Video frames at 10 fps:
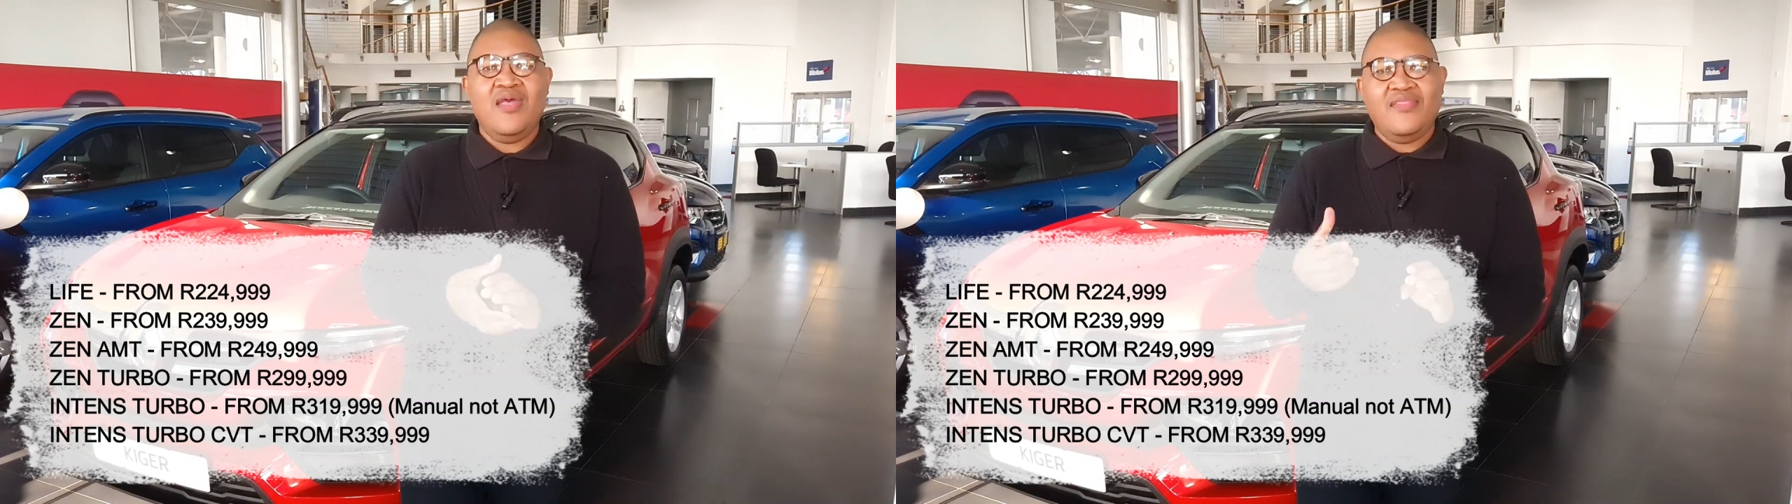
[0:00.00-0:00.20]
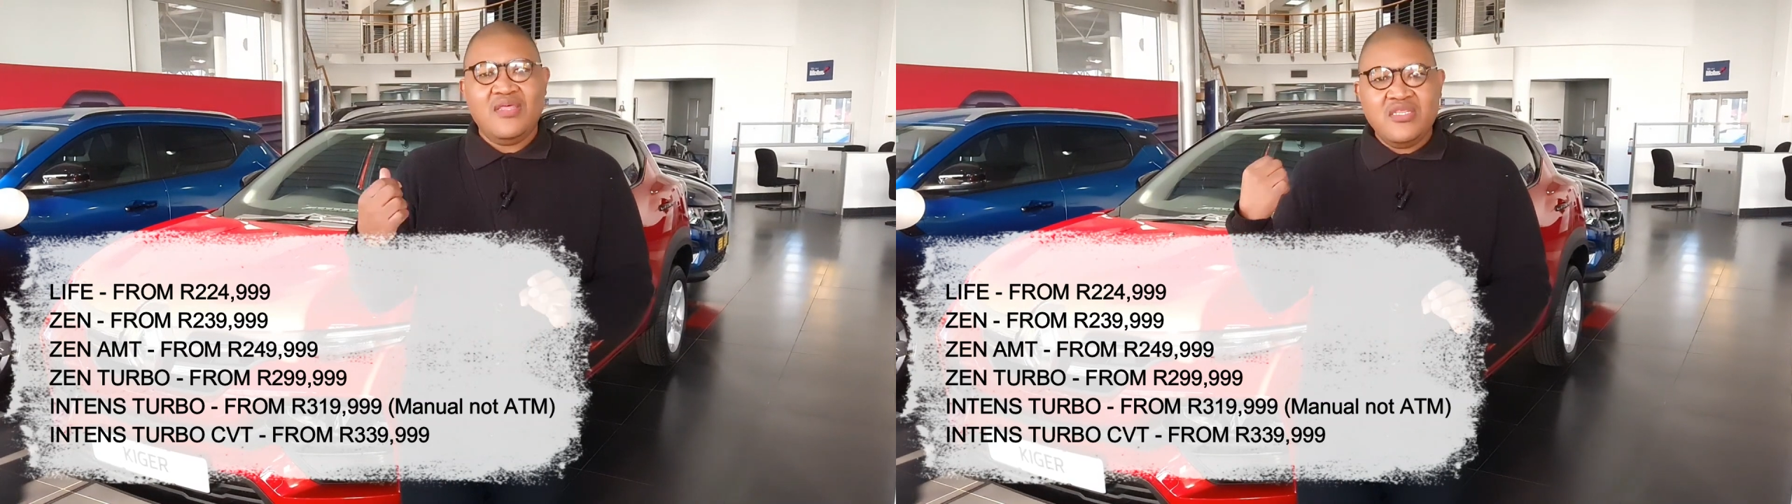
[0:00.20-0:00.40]

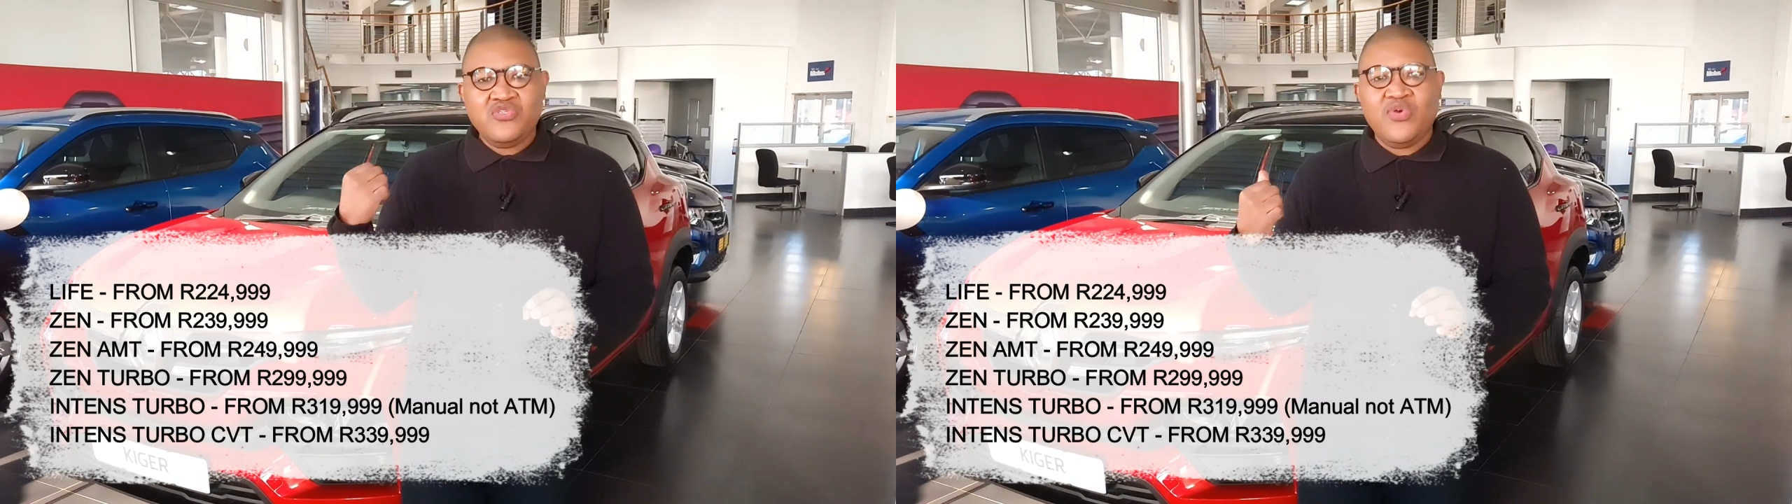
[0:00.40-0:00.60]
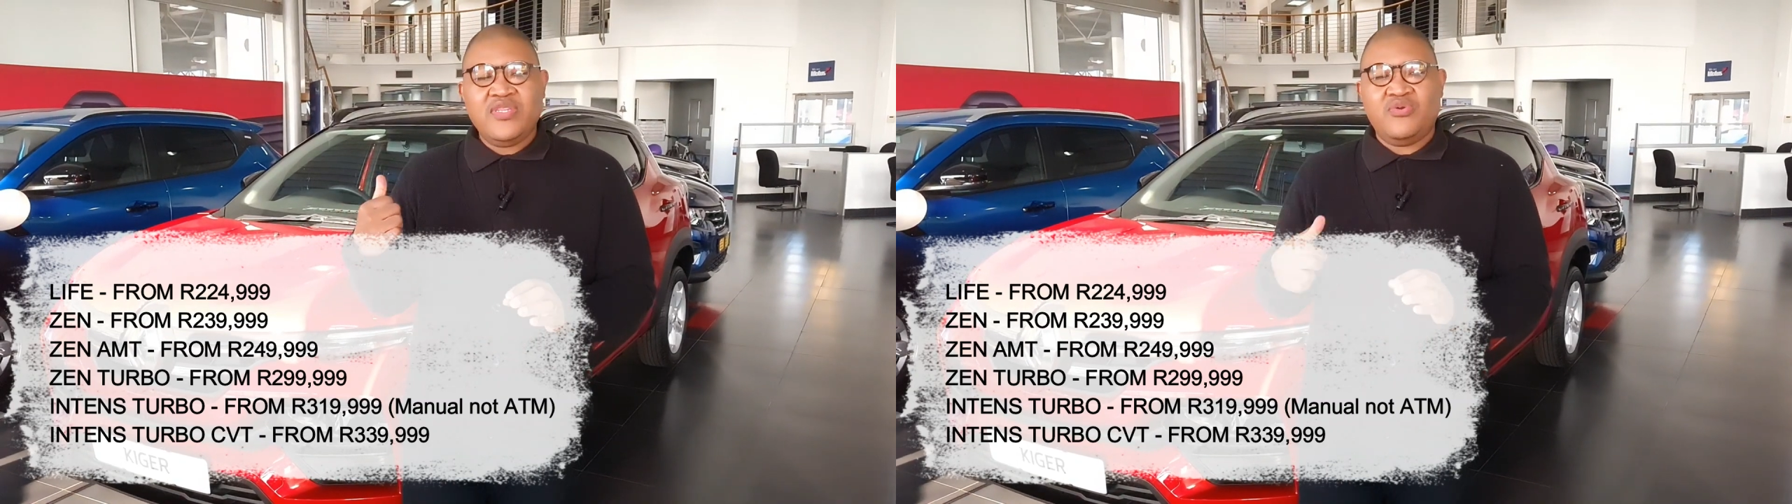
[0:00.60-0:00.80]
Then this
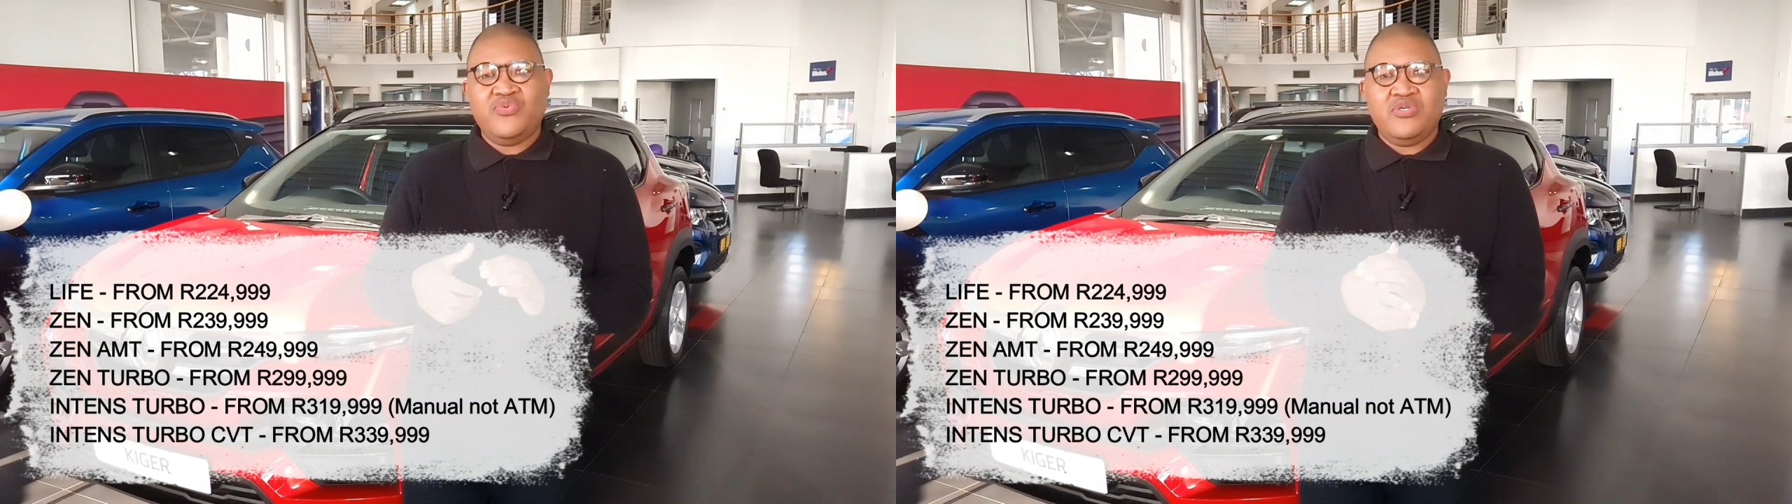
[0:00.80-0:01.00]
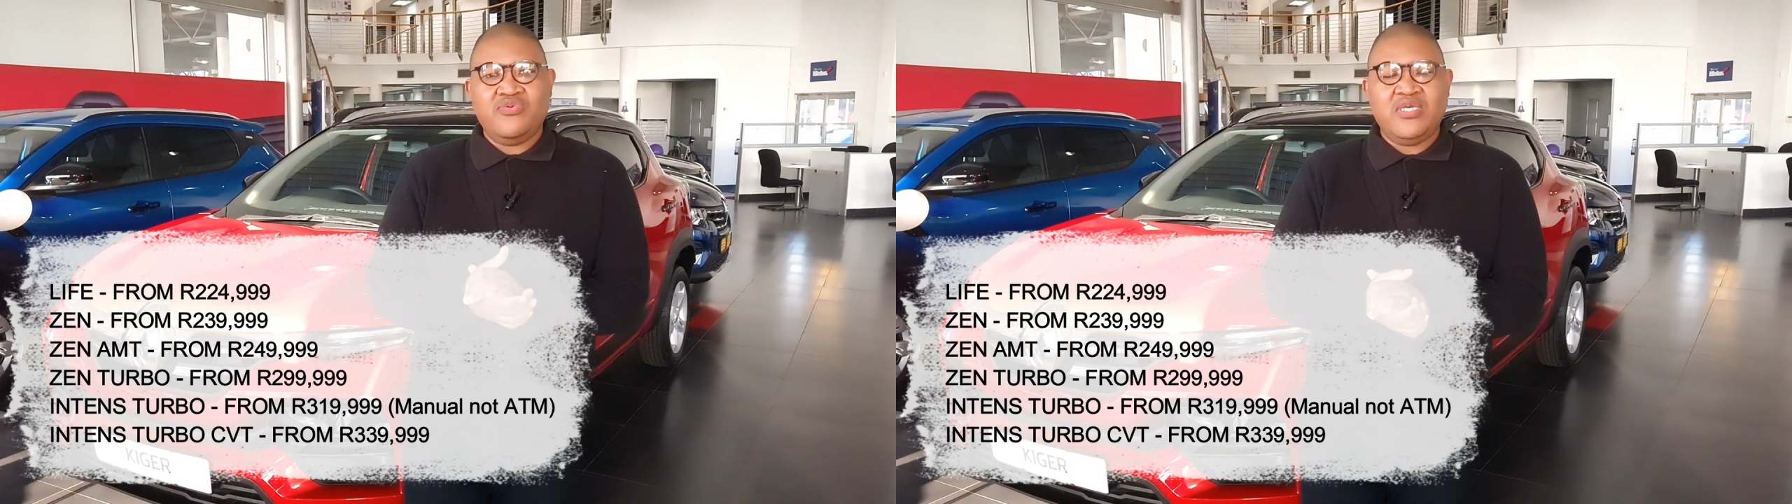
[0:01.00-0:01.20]
one that
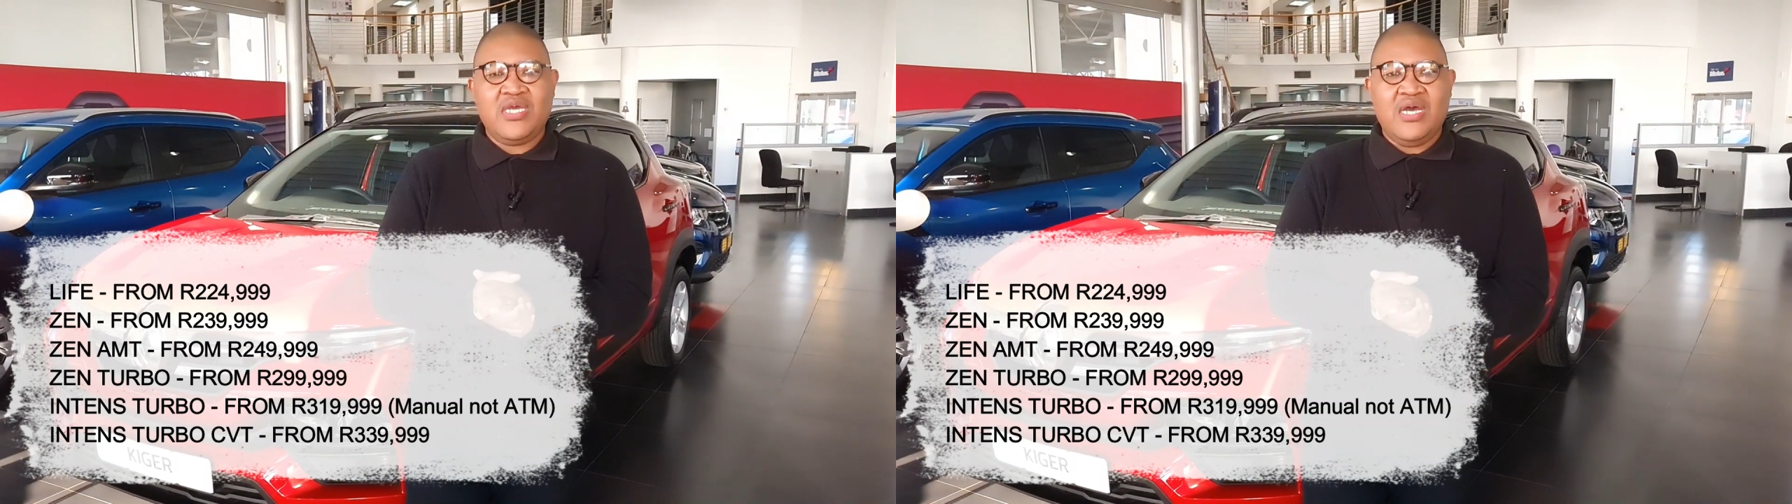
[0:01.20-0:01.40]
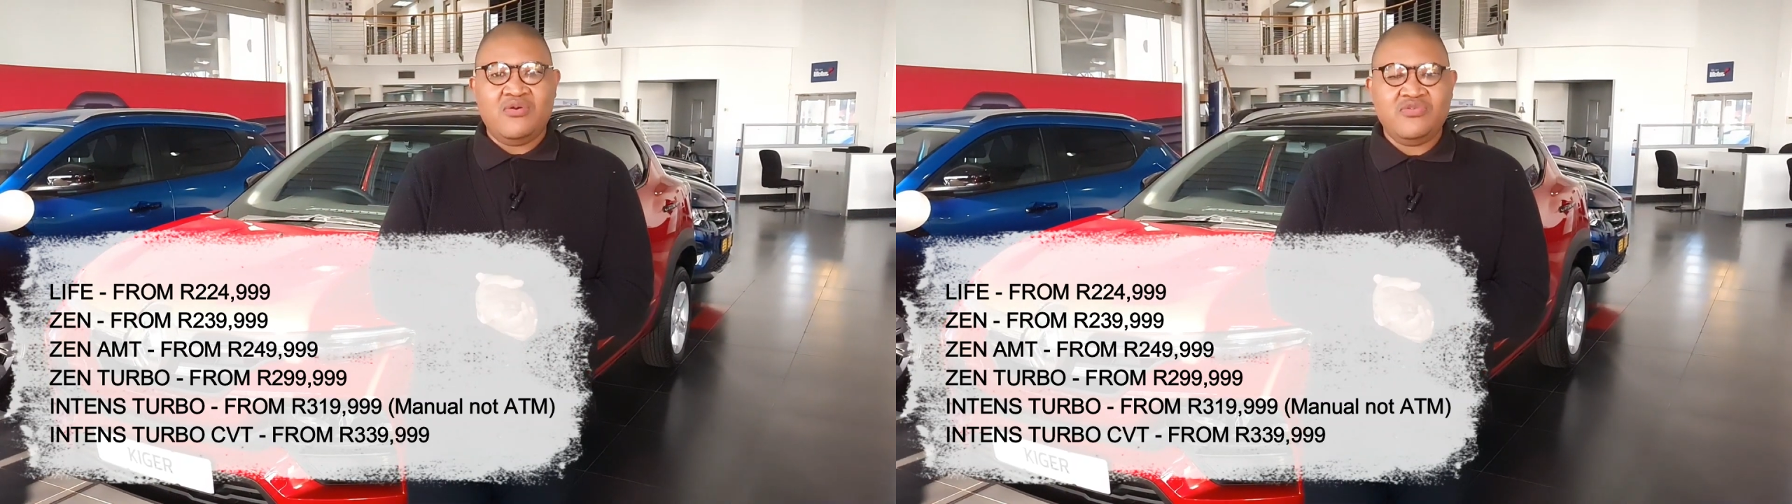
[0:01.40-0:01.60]
we're looking
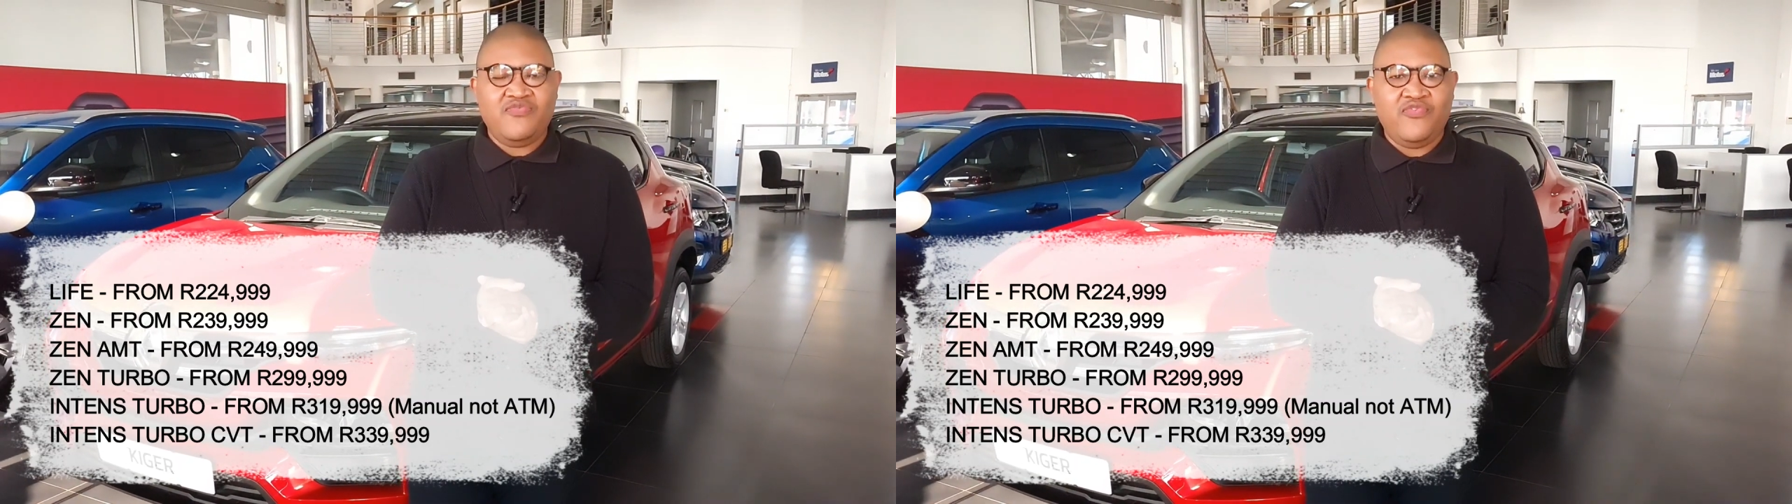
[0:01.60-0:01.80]
out